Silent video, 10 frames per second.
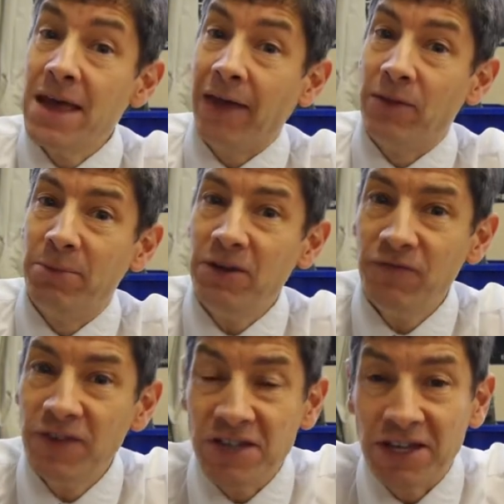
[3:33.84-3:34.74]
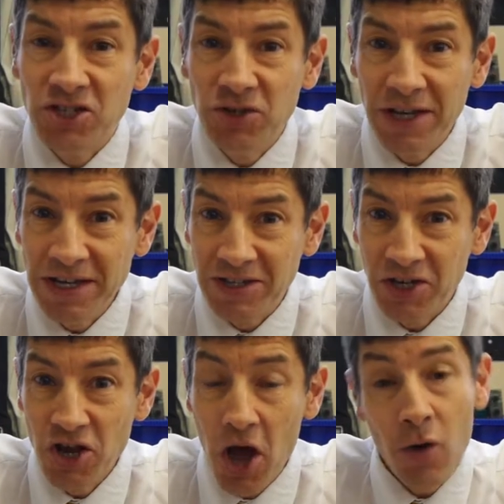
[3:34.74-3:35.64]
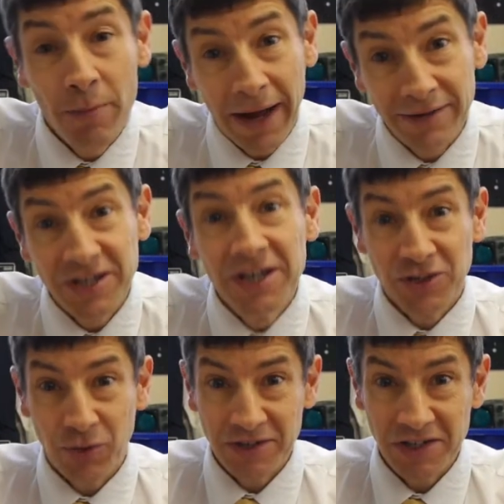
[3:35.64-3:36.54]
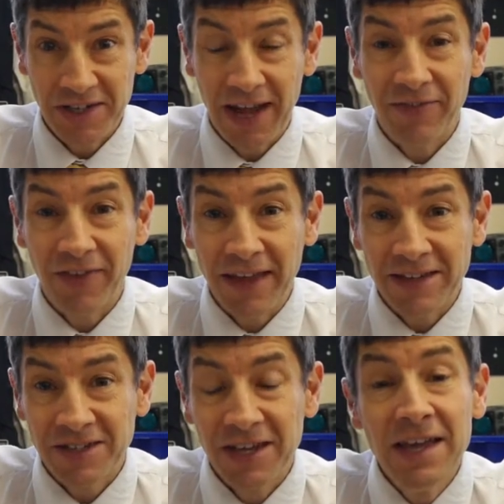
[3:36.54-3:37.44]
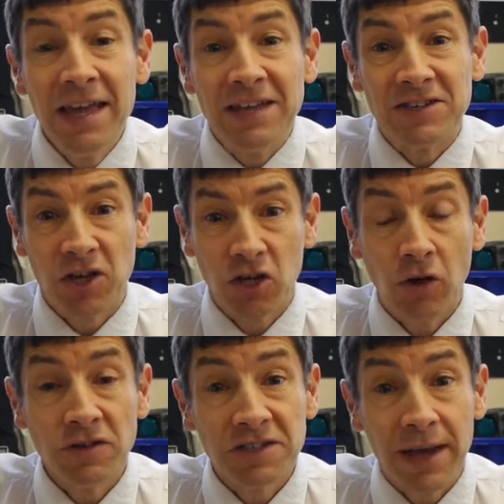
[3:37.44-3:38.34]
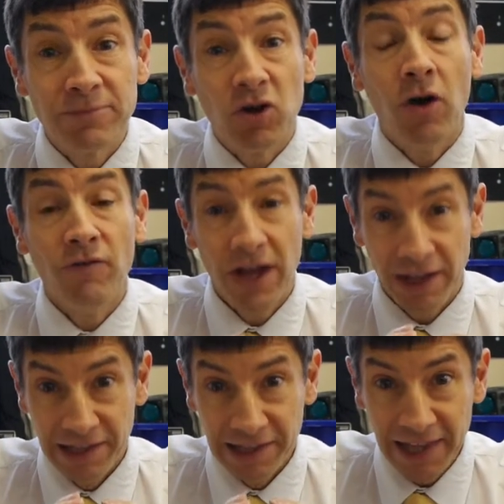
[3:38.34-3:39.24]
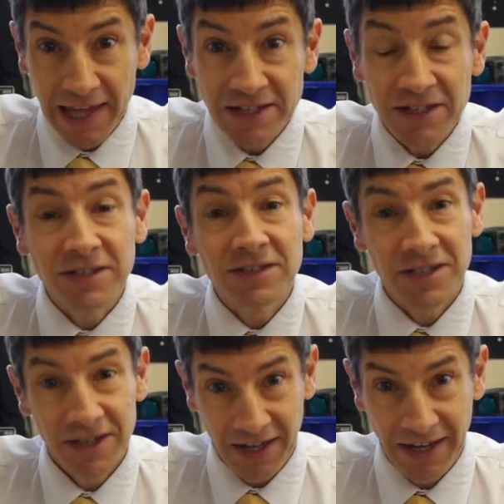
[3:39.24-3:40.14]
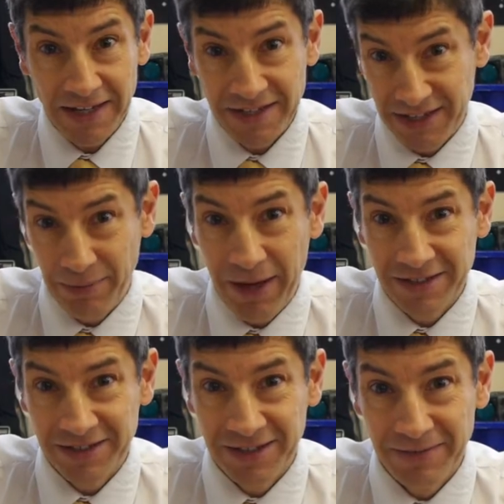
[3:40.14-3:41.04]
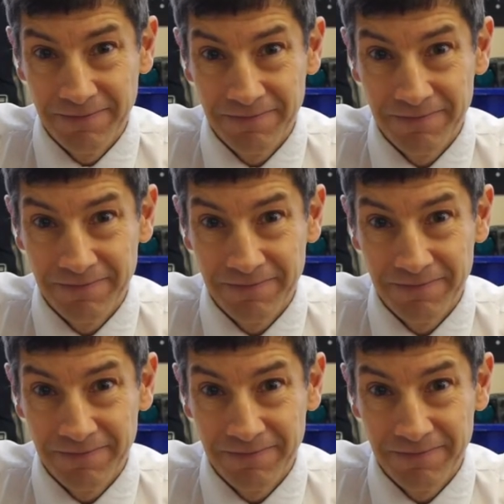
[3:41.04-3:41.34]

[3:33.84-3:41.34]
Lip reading: And the bit of physics you need to know about to understand this is the concept of latent heat capacity.